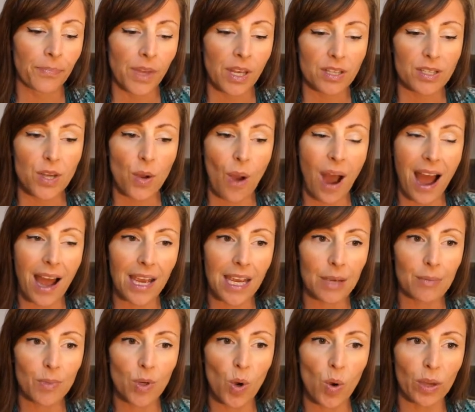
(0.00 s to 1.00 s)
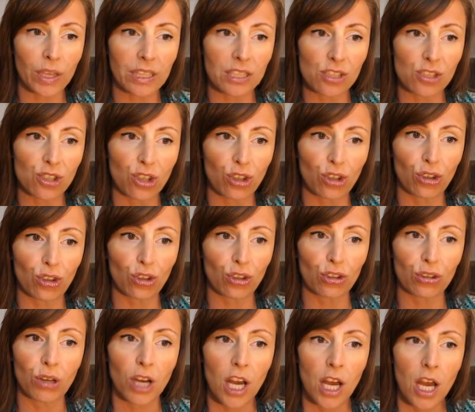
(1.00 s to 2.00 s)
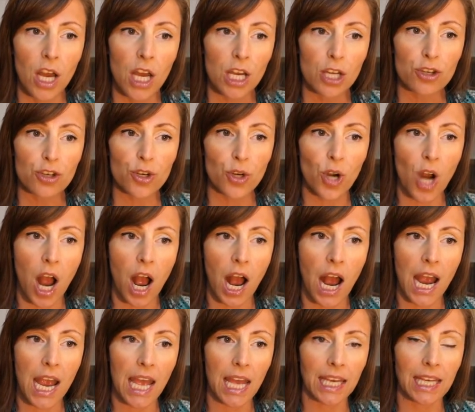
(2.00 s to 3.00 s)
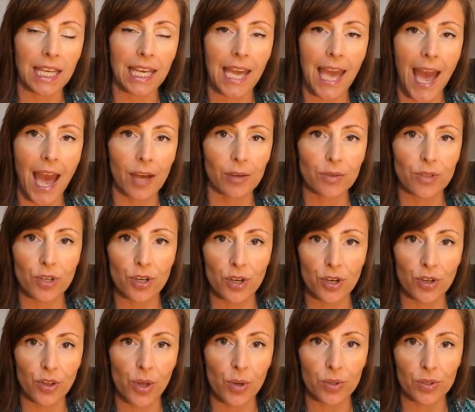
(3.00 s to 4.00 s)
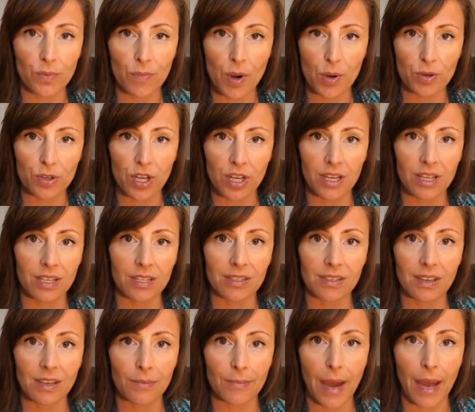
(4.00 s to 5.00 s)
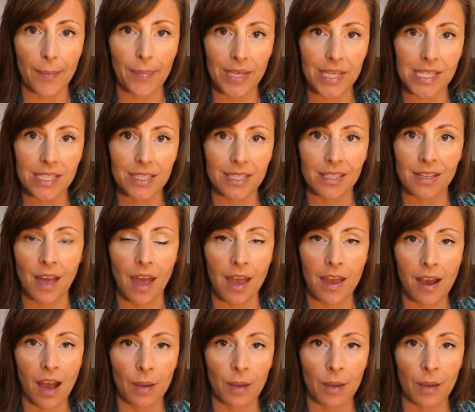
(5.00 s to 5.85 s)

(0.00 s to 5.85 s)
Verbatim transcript: So I am going to try and counter those emotions in my piece today.